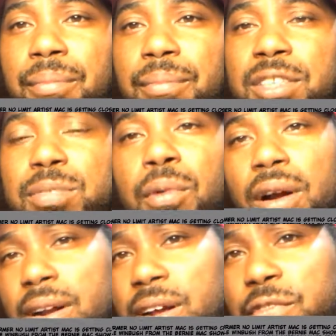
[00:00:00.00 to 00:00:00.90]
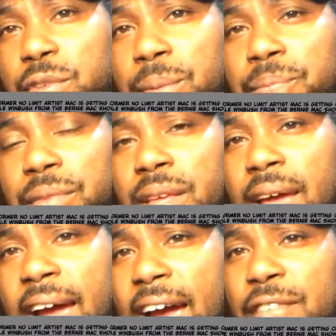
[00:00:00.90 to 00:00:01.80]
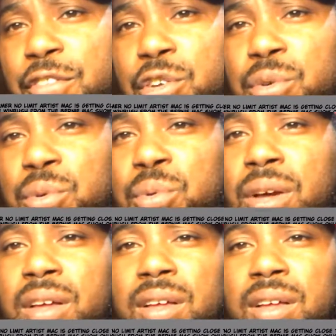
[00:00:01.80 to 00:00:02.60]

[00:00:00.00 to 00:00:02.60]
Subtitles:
be smart enough to have you